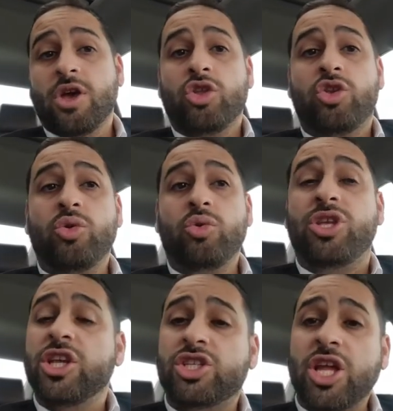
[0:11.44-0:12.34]
to
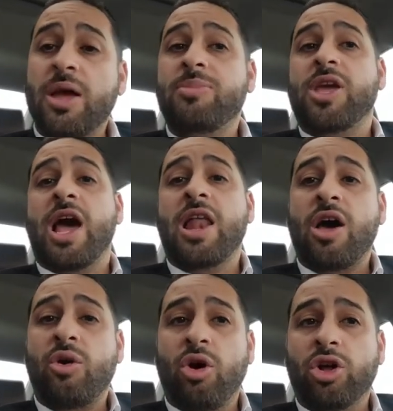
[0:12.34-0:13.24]
teach them the
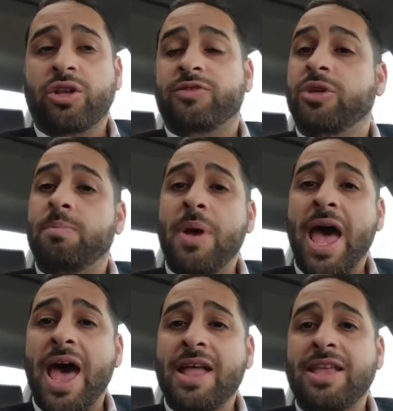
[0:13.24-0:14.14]
halachot of
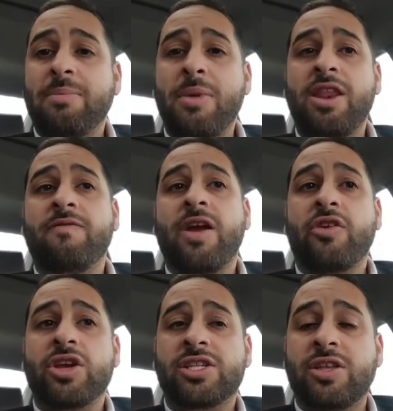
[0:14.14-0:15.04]
Shabbat and many
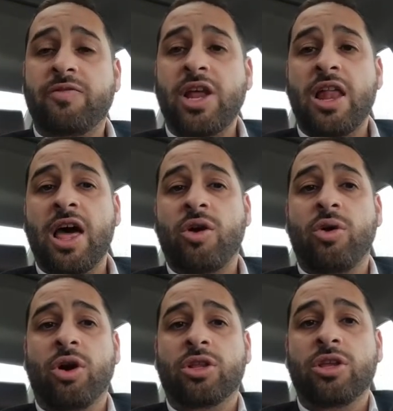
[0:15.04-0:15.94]
various different
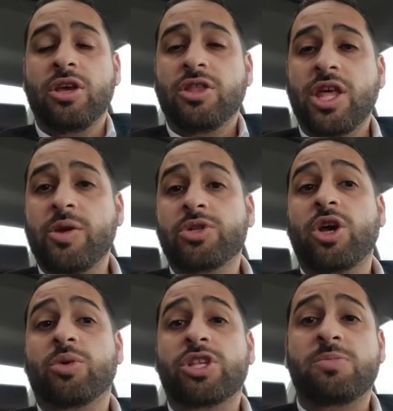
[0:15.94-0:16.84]
halachot that he was
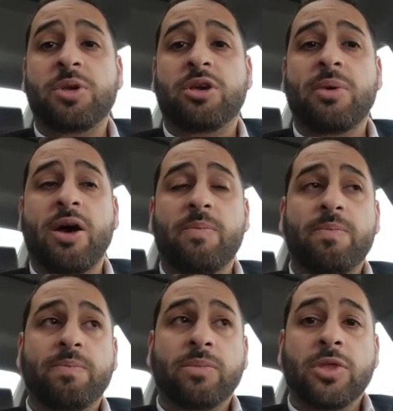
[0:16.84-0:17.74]
going to speak about.
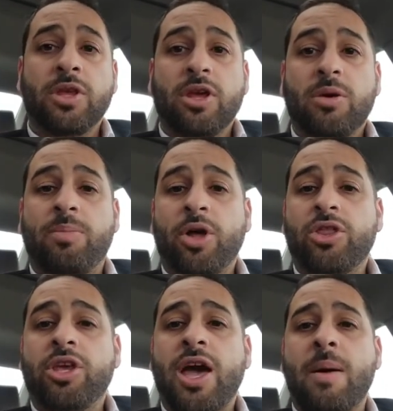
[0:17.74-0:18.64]
But
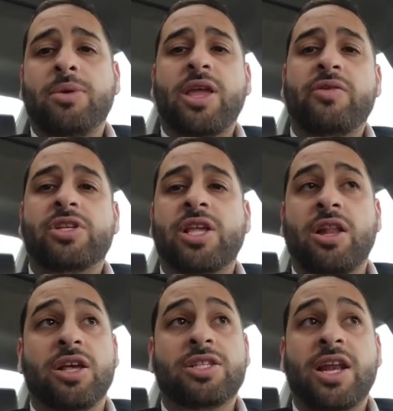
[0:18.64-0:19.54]
the commentaries
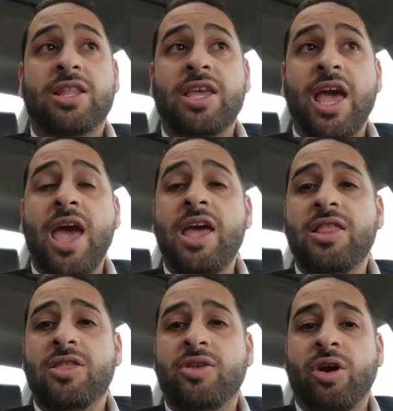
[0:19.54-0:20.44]
tell us that at the
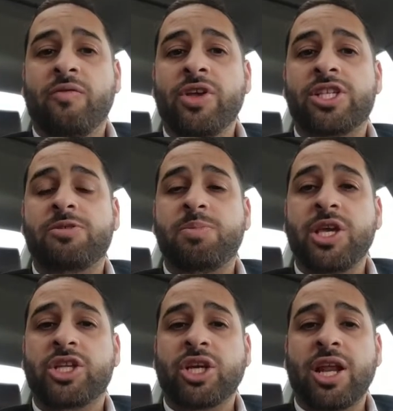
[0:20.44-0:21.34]
end of his
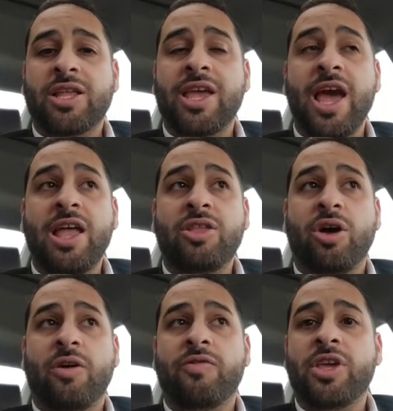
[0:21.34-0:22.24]
speech and at the end
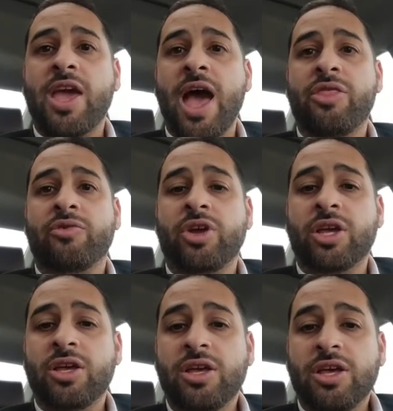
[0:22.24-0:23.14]
of the
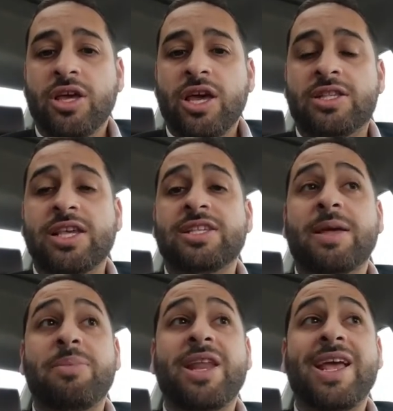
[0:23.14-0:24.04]
gathering, it says
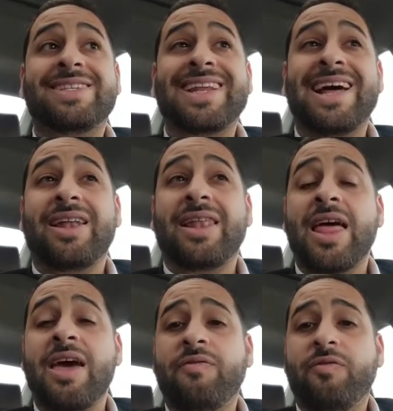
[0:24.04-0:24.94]
that bnei Yisrael
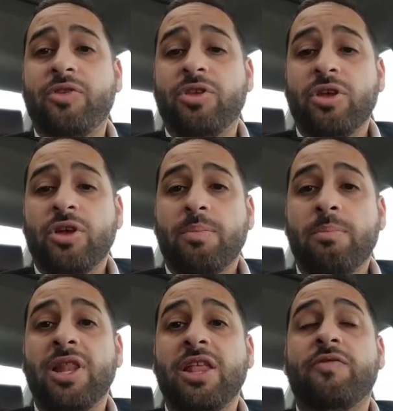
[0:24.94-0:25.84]
left
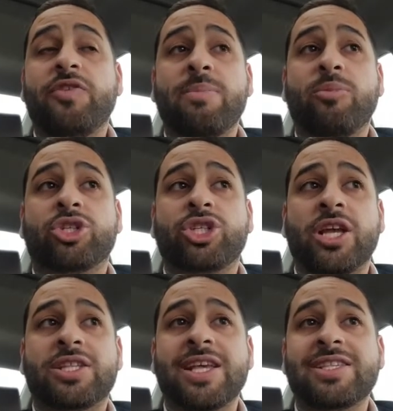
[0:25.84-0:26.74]
milifnei
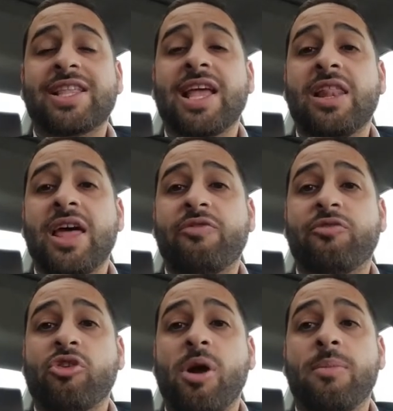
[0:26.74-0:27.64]
Moshe. It says that they
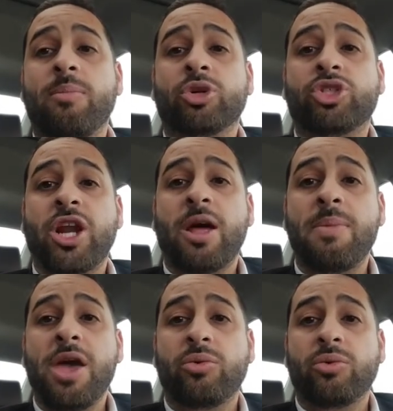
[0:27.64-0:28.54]
left from Moshe
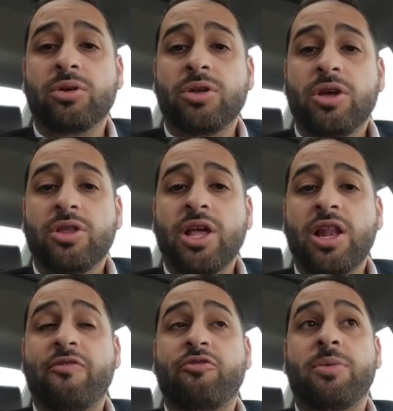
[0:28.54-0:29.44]
Rabbeinu. They
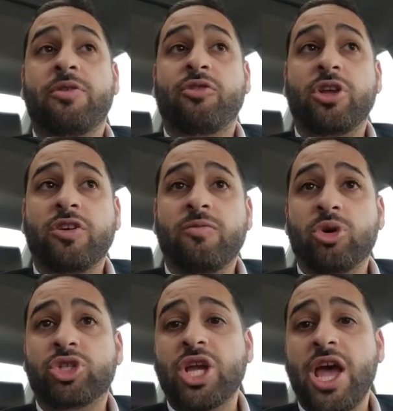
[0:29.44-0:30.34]
left from in front of
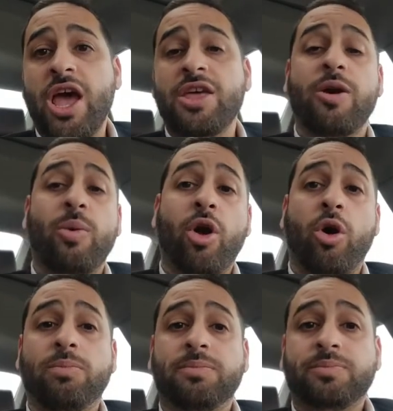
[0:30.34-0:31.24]
Moshe and they went
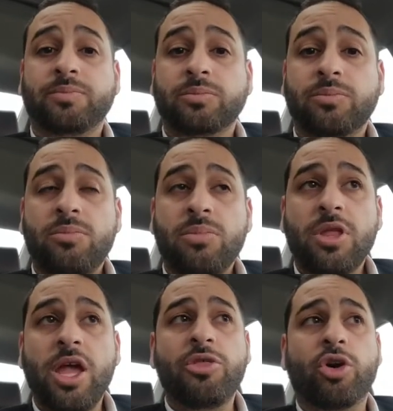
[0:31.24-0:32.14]
home.
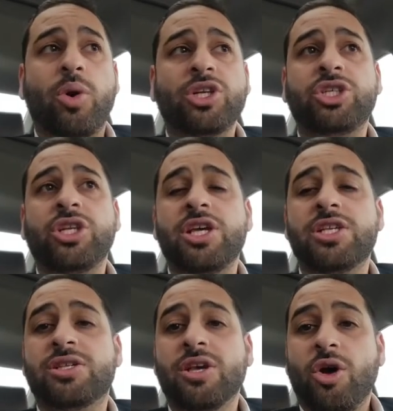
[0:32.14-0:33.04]
And the question
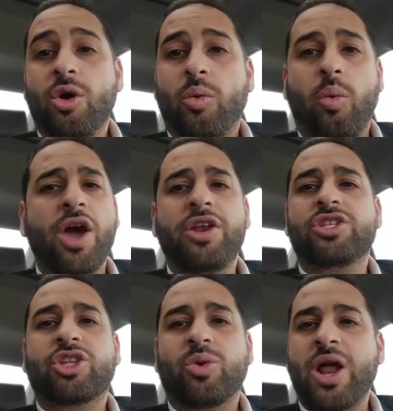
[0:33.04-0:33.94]
is, why does
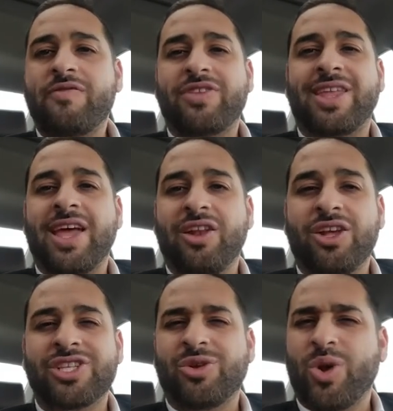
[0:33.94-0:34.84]
the Torah have to tell
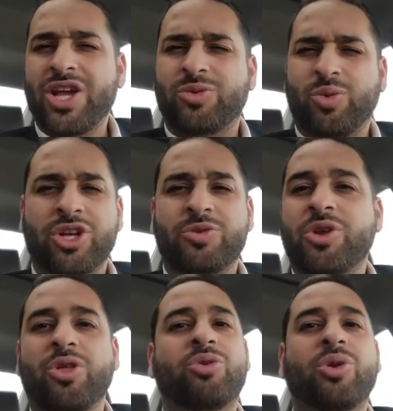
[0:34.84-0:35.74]
us and waste words? We
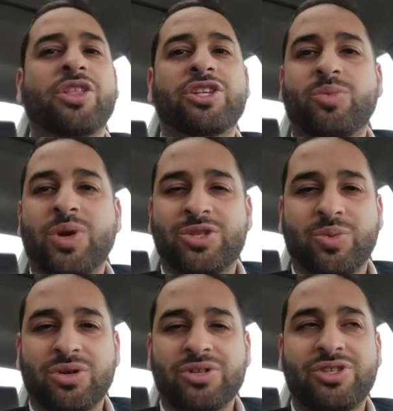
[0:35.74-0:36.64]
know the Torah doesn't waste
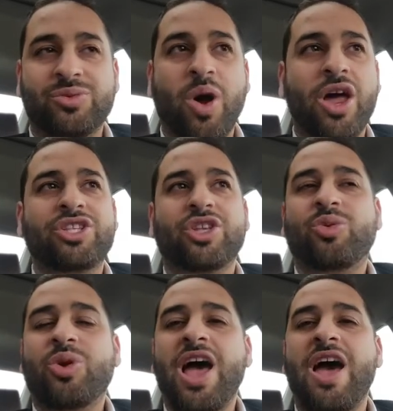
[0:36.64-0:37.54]
words. Why does the
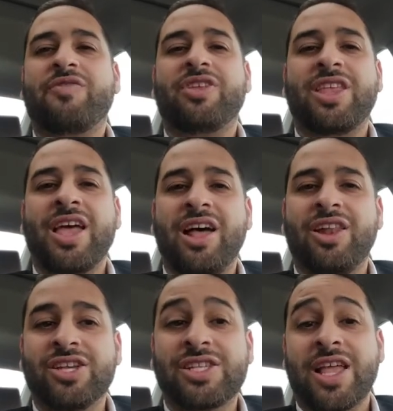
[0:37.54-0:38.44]
Torah have to tell
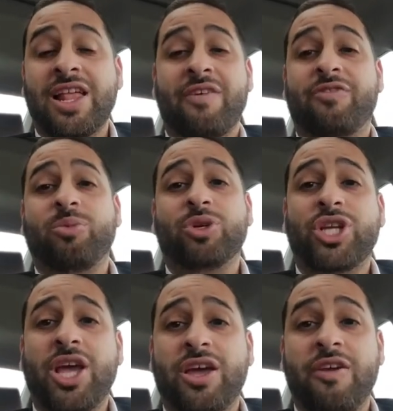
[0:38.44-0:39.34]
us that they left
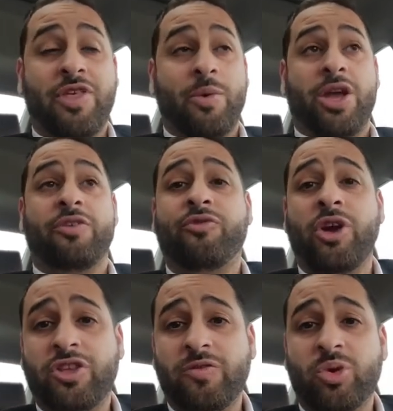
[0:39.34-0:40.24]
Moshe if they were in
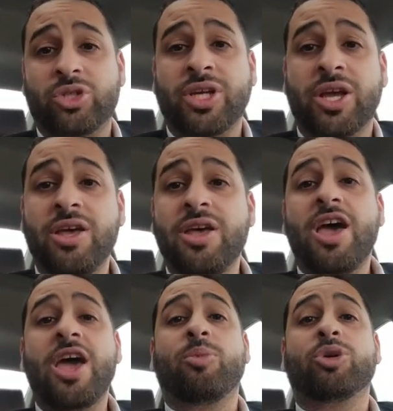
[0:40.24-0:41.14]
front of Moshe?
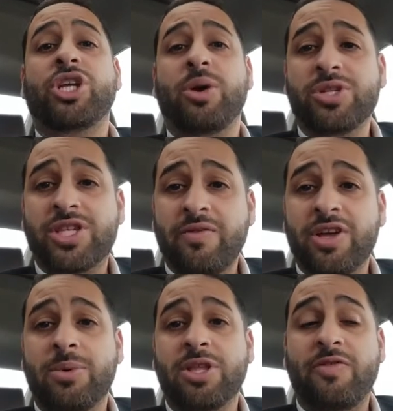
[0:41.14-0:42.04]
And Moshe was giving
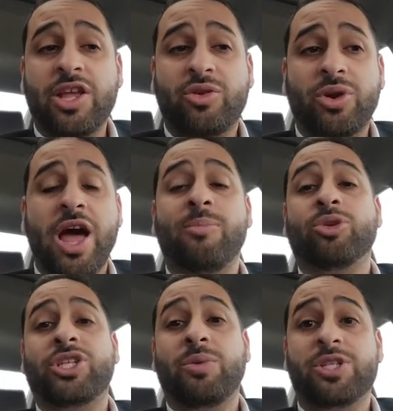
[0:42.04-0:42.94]
them a Divrei Torah.
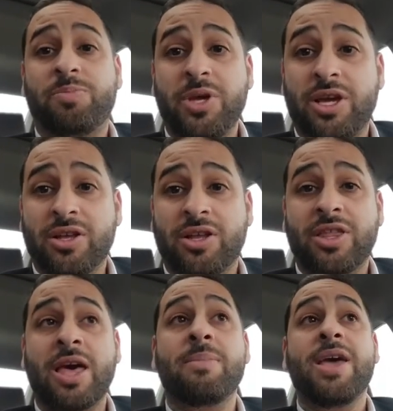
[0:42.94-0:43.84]
Moshe was speaking to
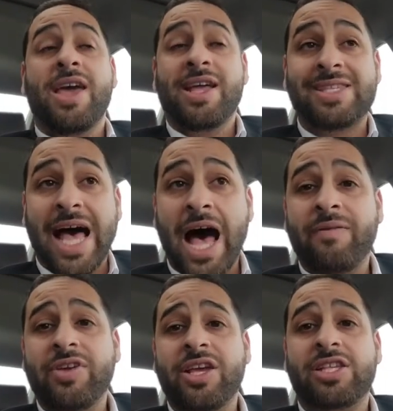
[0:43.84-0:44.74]
them. It's
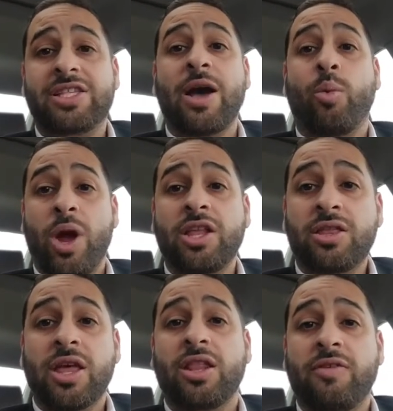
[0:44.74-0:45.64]
obvious that where did
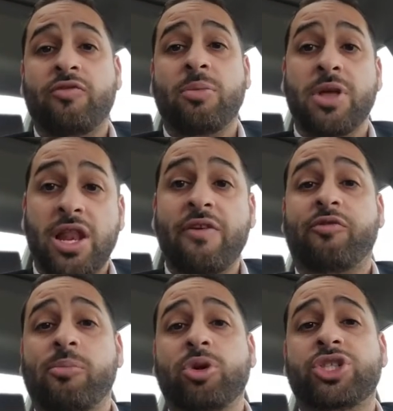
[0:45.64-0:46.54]
they leave from? They left
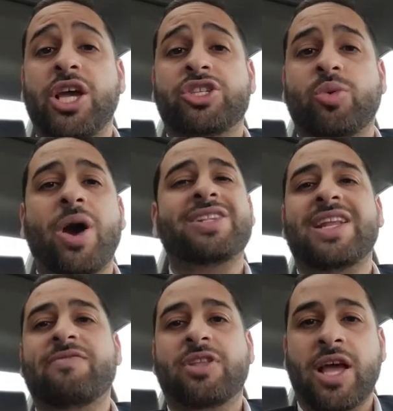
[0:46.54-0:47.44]
from Moshe. So why does it
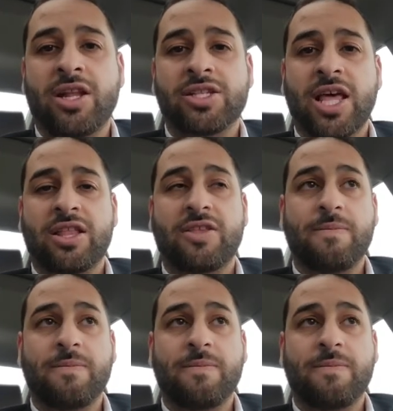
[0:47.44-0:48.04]
have to tell us that?